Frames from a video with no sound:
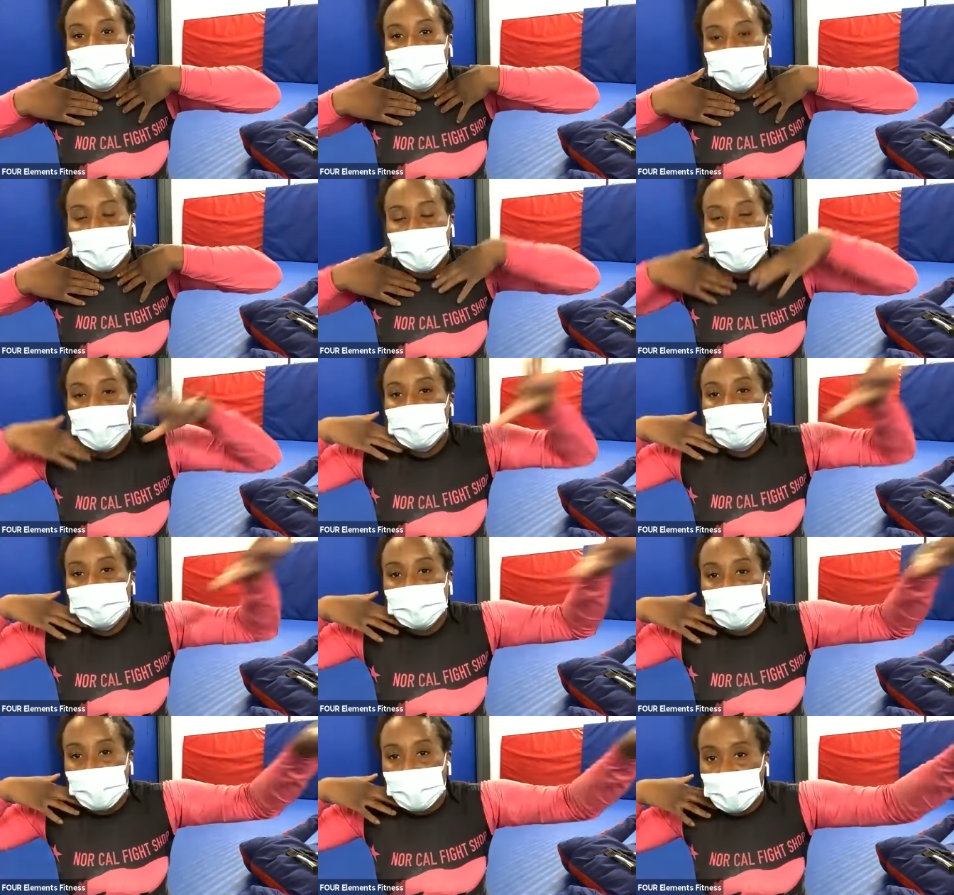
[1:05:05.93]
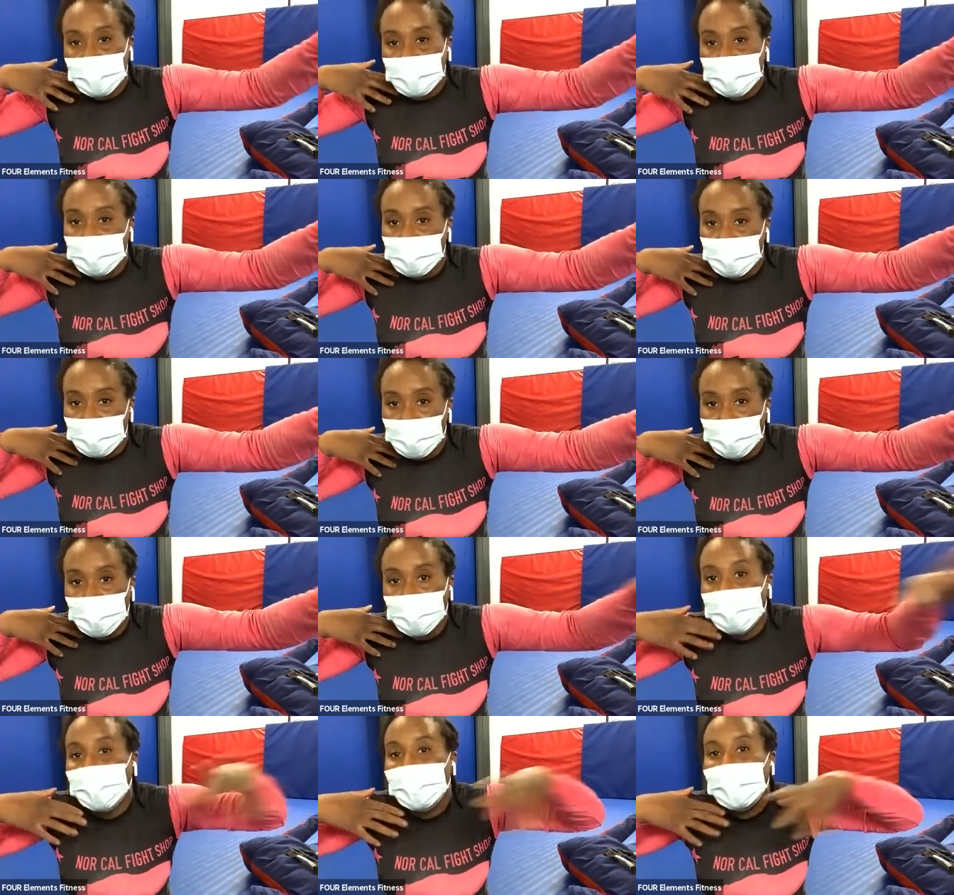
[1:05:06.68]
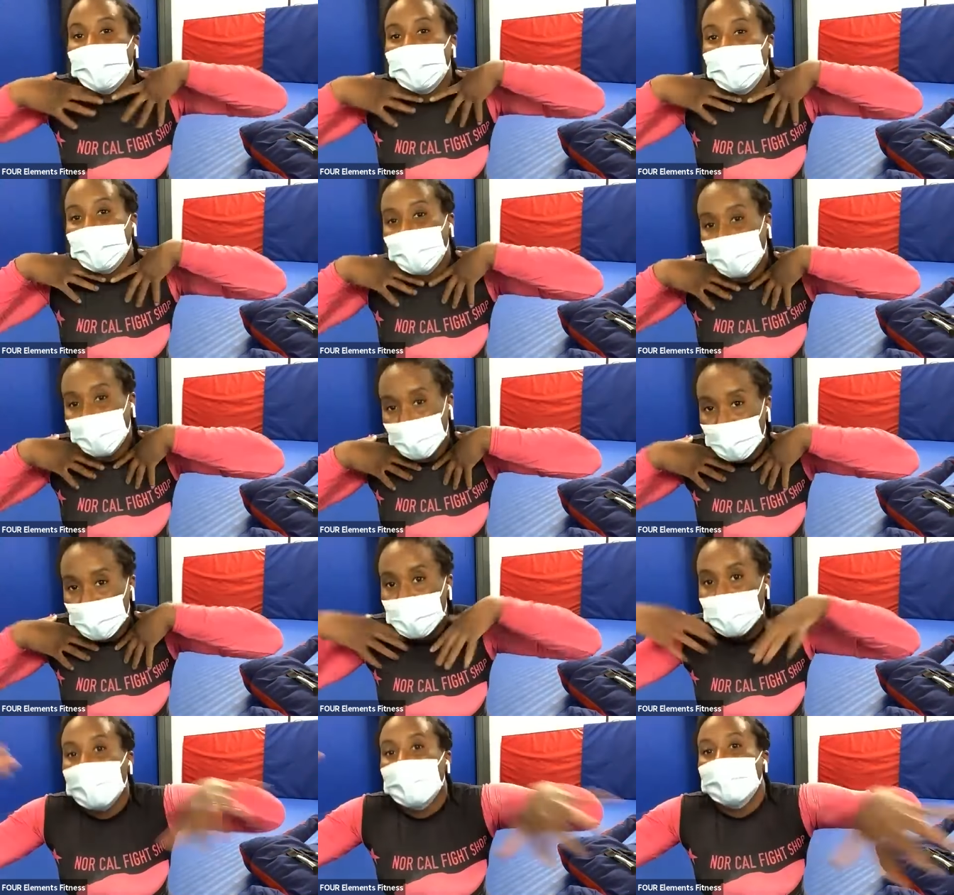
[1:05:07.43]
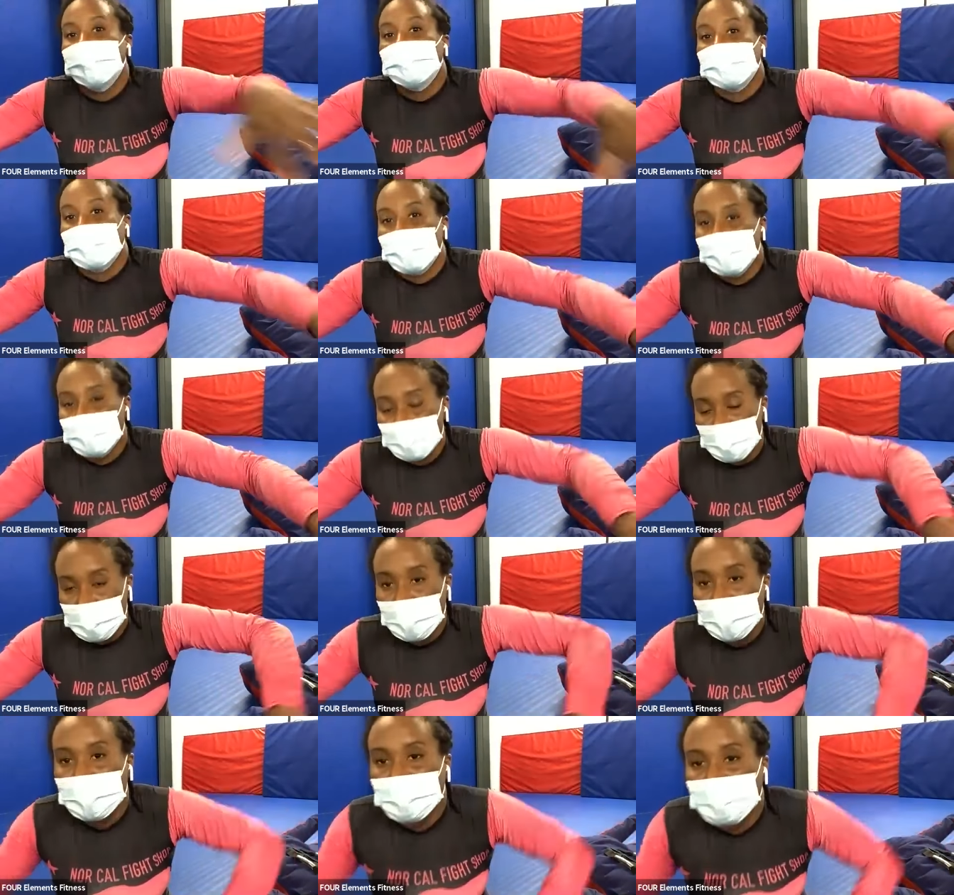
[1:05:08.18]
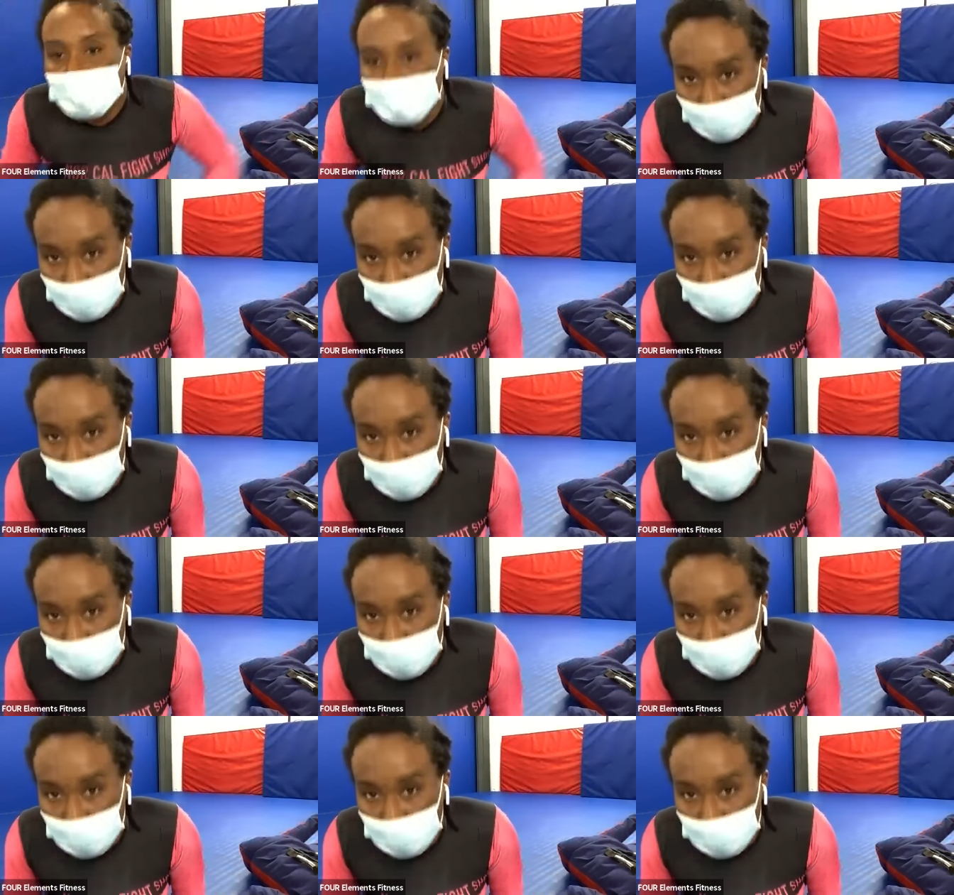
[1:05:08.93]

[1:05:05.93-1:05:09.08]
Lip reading: the hips and your whole body, or the hips and your neck,